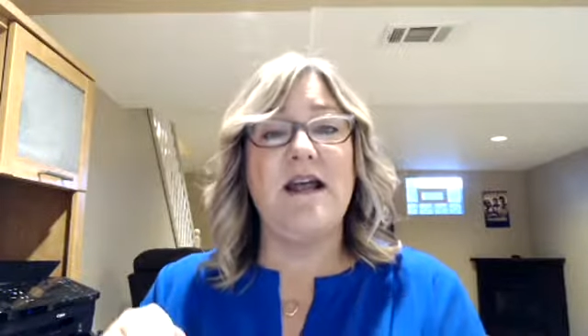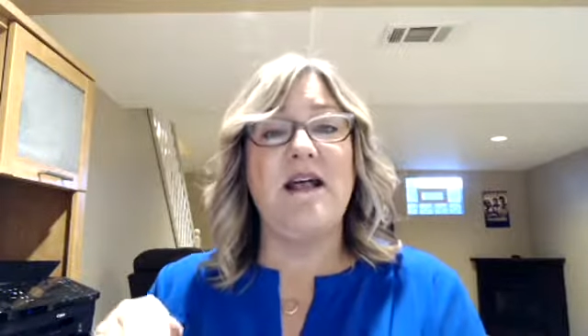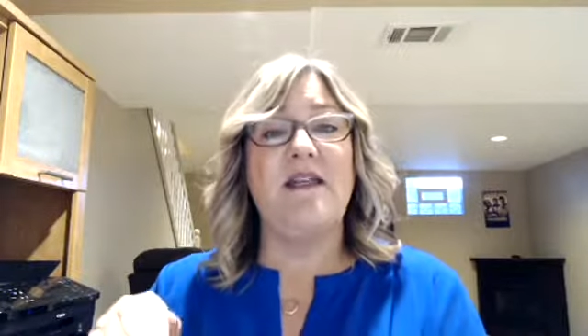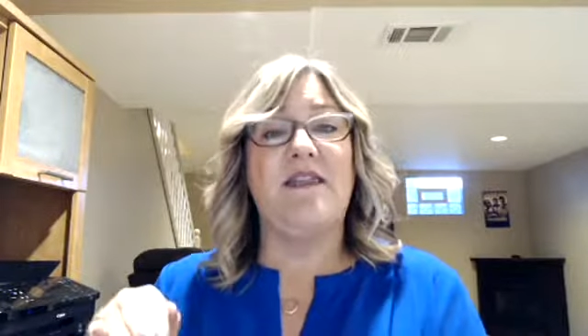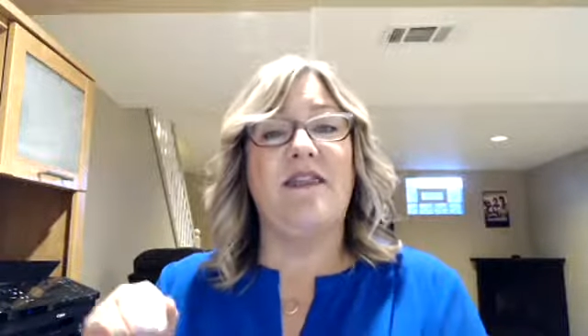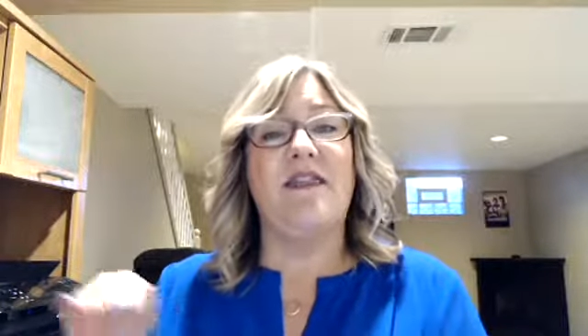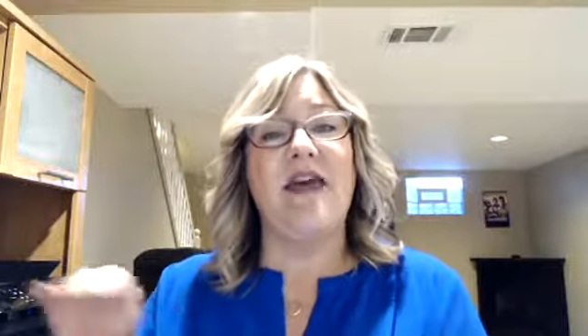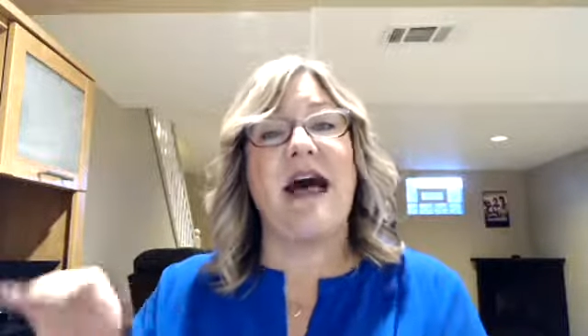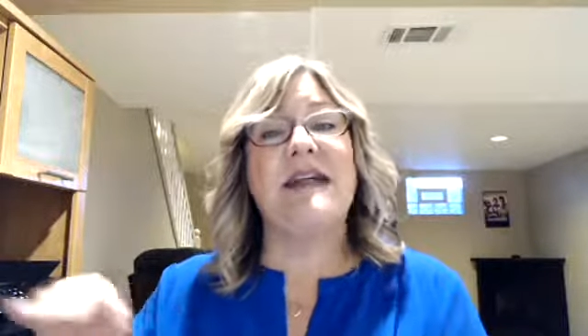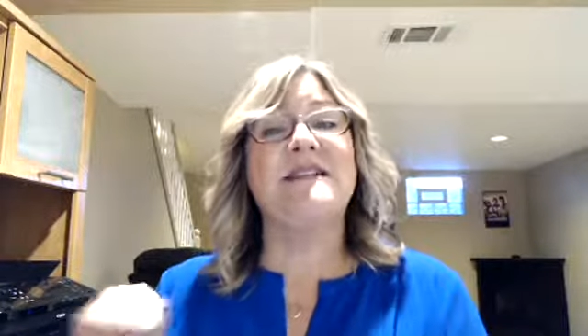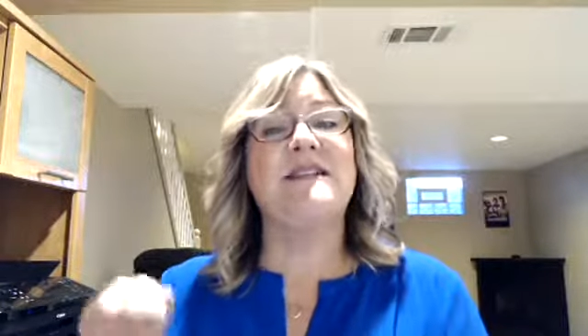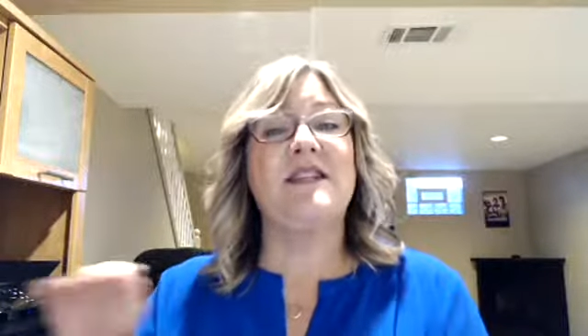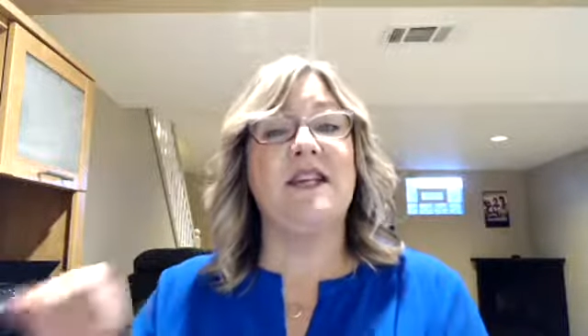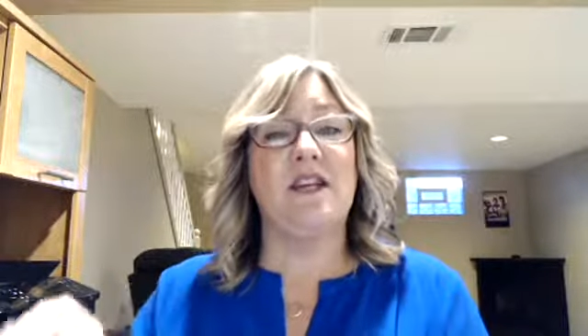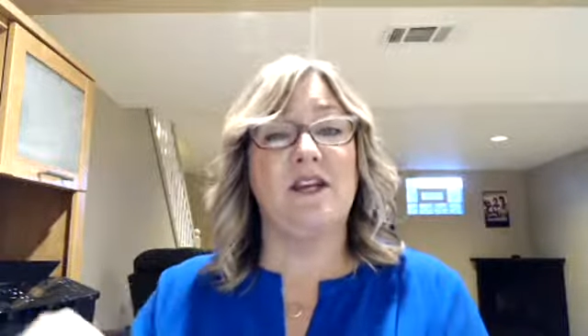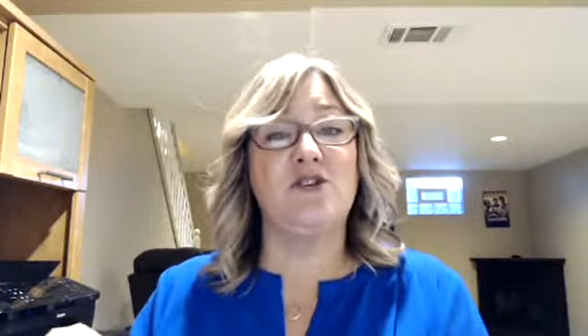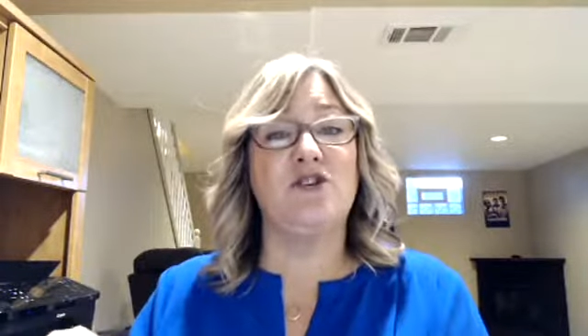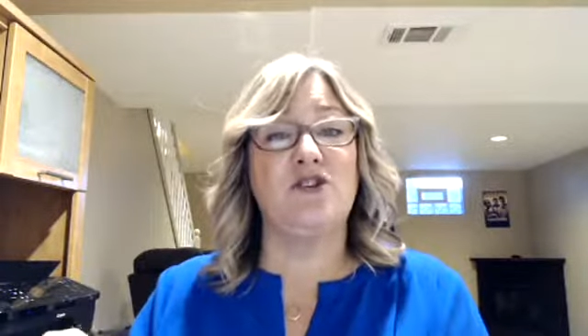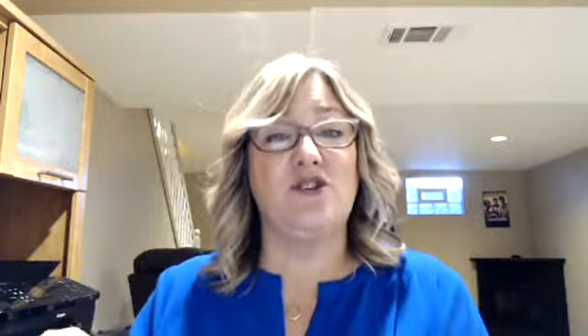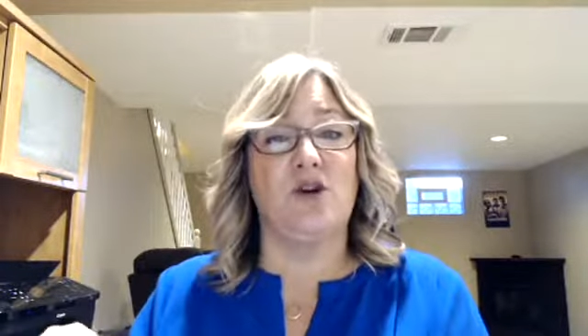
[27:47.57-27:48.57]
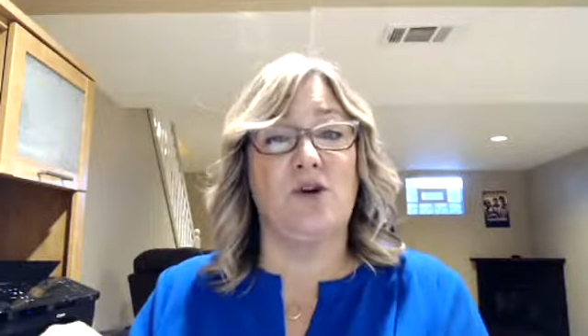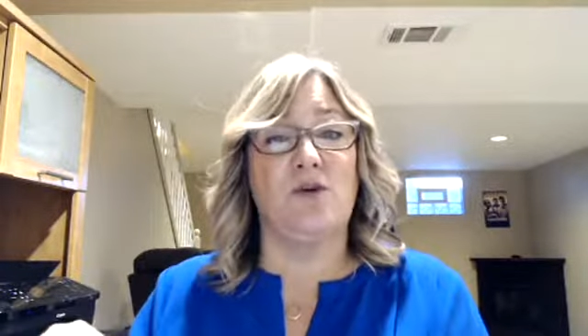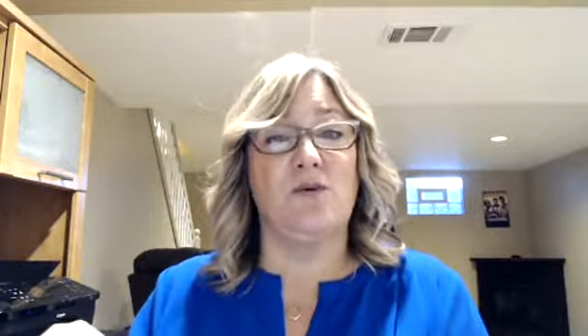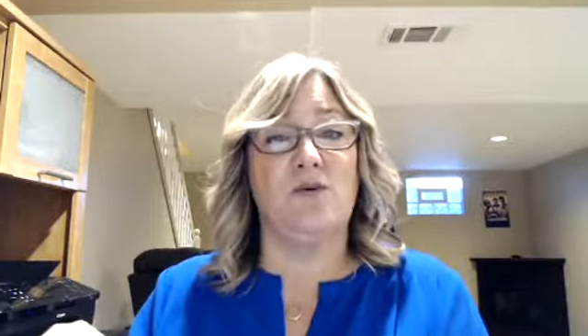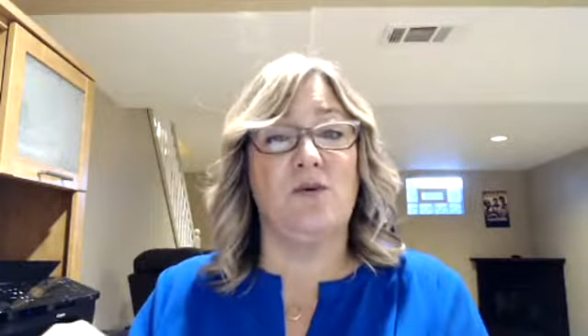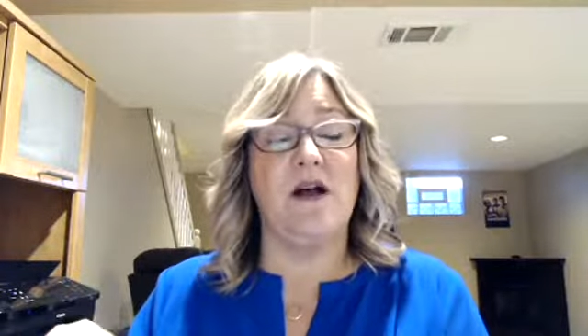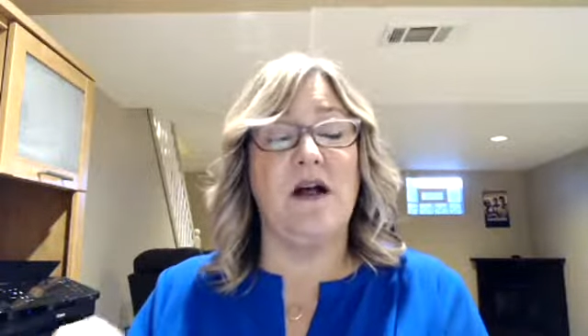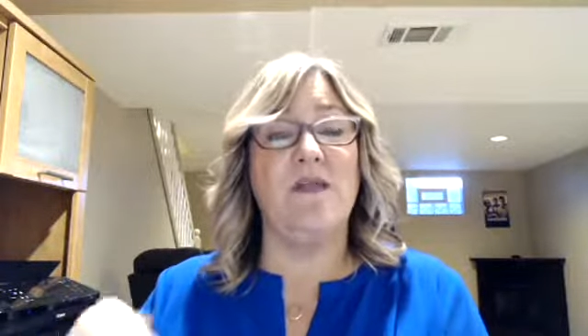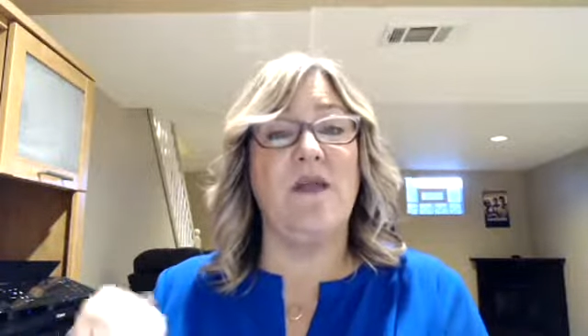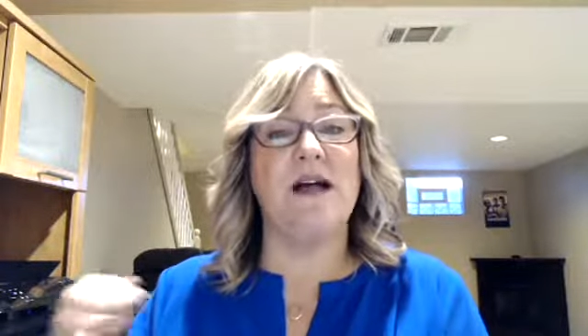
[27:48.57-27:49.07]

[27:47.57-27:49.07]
That's the issue. And